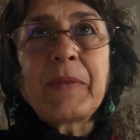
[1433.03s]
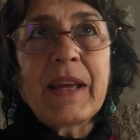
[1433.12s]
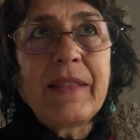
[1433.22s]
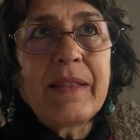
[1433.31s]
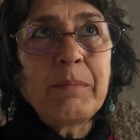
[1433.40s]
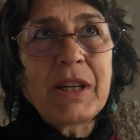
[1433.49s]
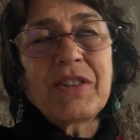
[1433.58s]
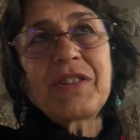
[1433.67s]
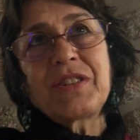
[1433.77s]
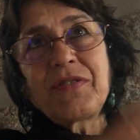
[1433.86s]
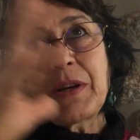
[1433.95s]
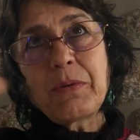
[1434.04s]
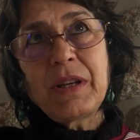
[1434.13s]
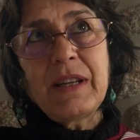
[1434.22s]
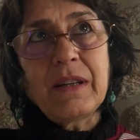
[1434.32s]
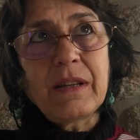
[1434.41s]
And because it's
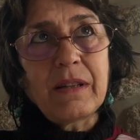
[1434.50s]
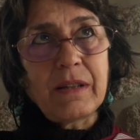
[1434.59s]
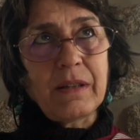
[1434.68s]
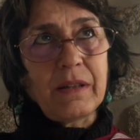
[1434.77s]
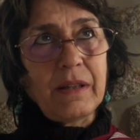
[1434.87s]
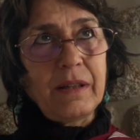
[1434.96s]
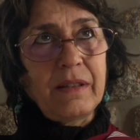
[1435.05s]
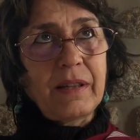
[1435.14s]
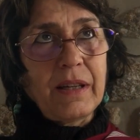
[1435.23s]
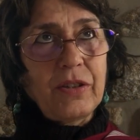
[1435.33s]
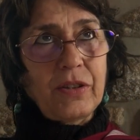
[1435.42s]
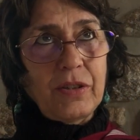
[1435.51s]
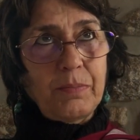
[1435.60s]
very intense,